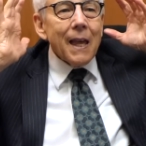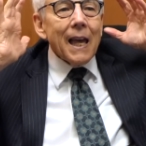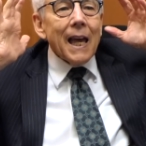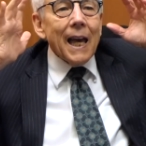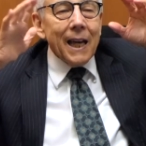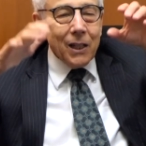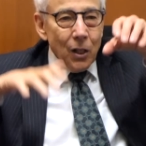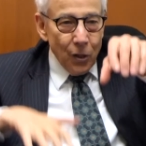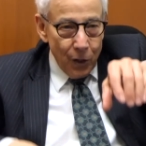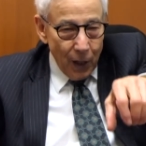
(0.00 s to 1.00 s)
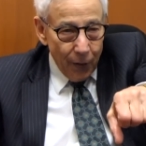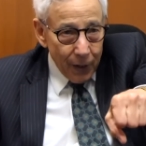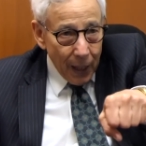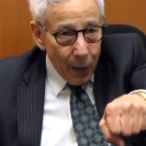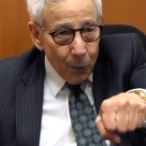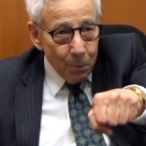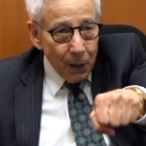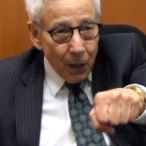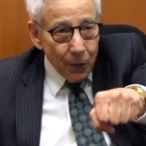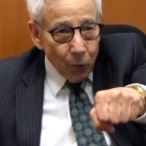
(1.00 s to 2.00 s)
and the other guy would be
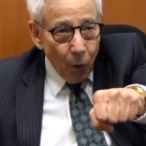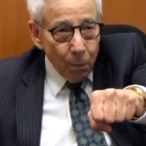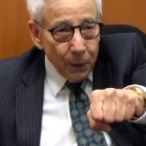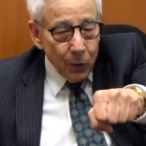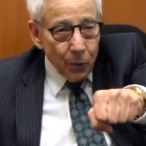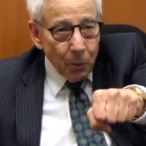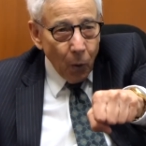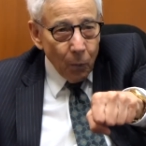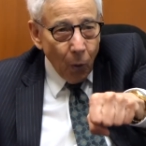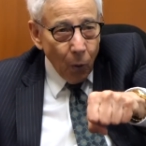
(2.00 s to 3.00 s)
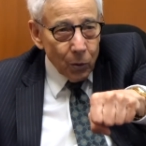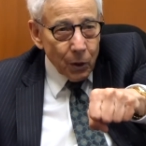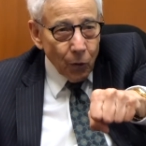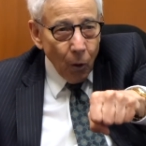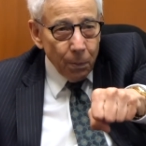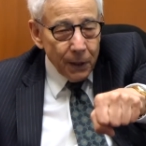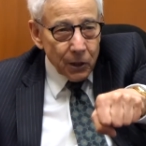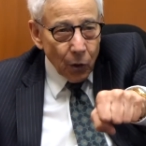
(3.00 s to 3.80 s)
on the rope and he would hold the rope and he said,